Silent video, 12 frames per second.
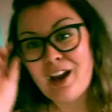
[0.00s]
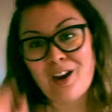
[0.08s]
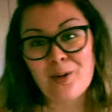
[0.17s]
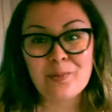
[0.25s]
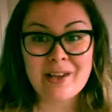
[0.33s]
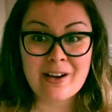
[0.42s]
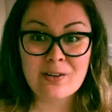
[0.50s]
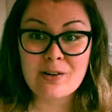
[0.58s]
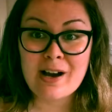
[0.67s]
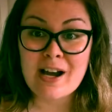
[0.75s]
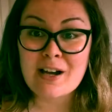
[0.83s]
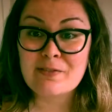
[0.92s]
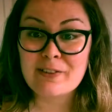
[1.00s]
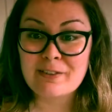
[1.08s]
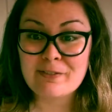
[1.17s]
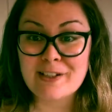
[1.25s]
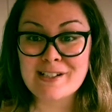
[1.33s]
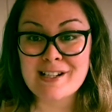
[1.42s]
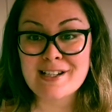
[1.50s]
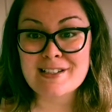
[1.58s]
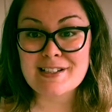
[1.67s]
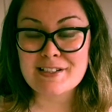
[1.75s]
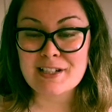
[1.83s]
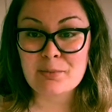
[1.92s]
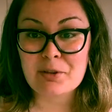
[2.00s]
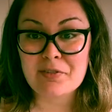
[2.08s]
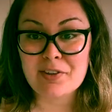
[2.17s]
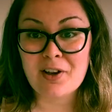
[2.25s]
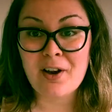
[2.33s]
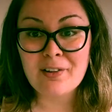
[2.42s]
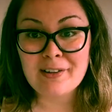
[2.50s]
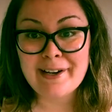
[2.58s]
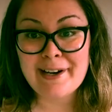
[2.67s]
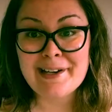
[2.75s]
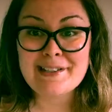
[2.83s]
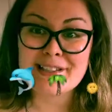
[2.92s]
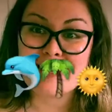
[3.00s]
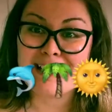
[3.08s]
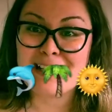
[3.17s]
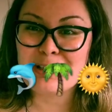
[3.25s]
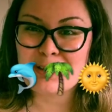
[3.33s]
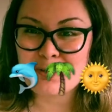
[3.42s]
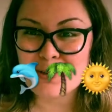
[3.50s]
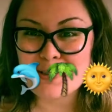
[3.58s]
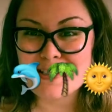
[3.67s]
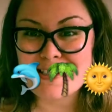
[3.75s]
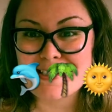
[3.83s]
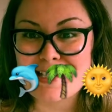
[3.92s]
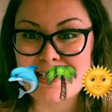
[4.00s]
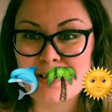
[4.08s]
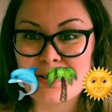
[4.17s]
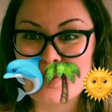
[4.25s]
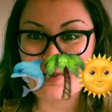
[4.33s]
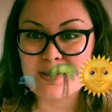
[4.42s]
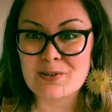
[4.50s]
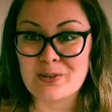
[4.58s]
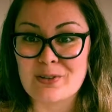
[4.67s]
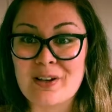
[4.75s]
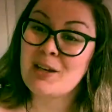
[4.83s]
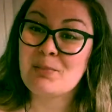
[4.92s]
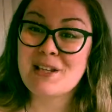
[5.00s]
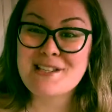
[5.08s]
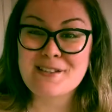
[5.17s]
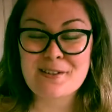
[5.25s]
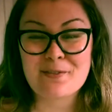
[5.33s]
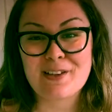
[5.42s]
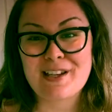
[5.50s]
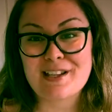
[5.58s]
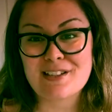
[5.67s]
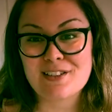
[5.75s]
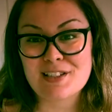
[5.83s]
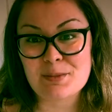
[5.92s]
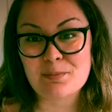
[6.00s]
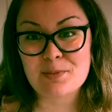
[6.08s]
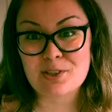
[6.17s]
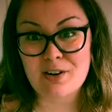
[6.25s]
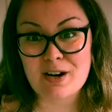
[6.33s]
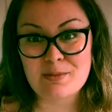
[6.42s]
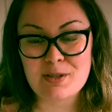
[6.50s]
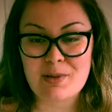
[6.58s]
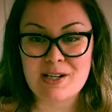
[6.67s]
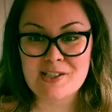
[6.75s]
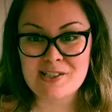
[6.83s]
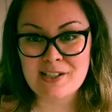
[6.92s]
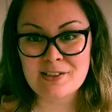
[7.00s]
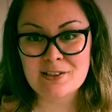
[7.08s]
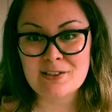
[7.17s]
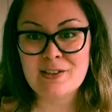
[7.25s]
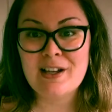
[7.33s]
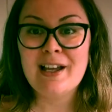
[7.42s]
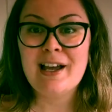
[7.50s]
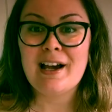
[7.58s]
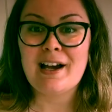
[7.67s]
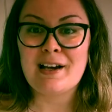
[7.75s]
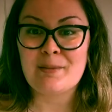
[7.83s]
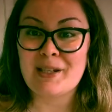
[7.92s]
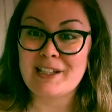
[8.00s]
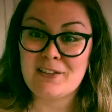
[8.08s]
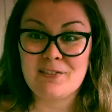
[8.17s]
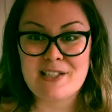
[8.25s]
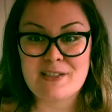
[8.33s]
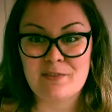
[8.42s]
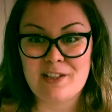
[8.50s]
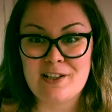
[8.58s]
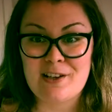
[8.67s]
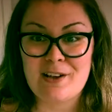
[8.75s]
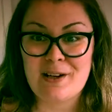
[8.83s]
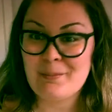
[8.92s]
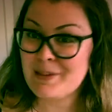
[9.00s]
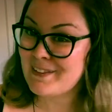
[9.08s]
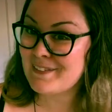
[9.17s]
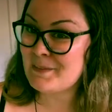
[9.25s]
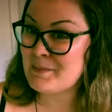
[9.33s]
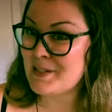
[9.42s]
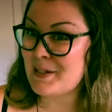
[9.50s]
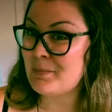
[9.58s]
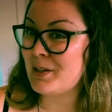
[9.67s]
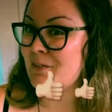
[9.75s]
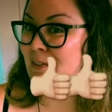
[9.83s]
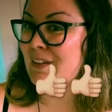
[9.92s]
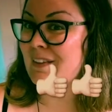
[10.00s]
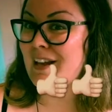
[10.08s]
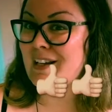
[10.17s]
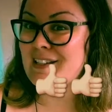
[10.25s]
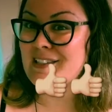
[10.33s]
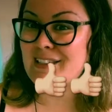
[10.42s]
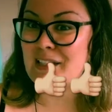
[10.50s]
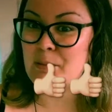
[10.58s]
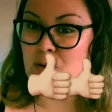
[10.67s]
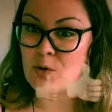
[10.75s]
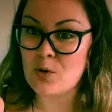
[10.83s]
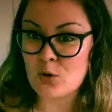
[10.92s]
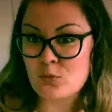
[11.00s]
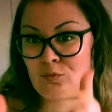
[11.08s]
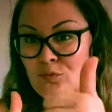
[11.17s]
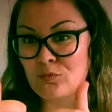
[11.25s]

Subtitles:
I hope you all have a fantastic time over the holidays and I look forward to seeing you soon. Please don't forget to subscribe to my channel and give this video a big thumbs up if you'd like to see more.